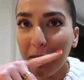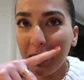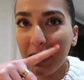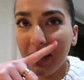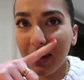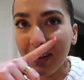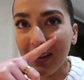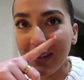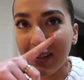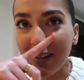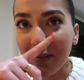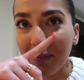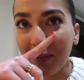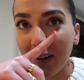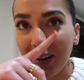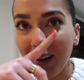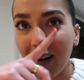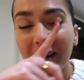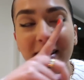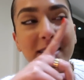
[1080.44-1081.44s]
because I'm
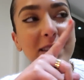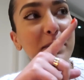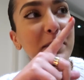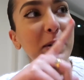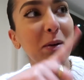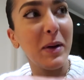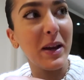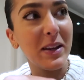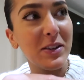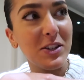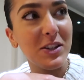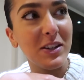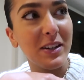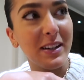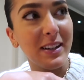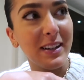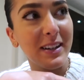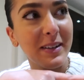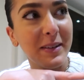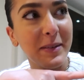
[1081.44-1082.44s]
going to ask them a
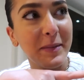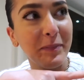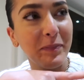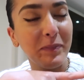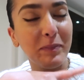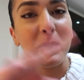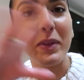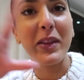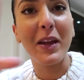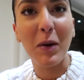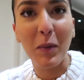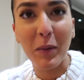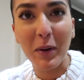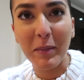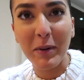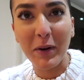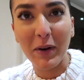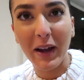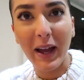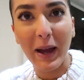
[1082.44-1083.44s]
question, but they don't want to
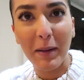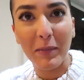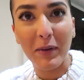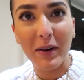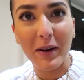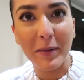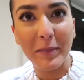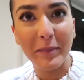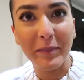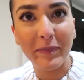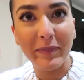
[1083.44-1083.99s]
be on camera.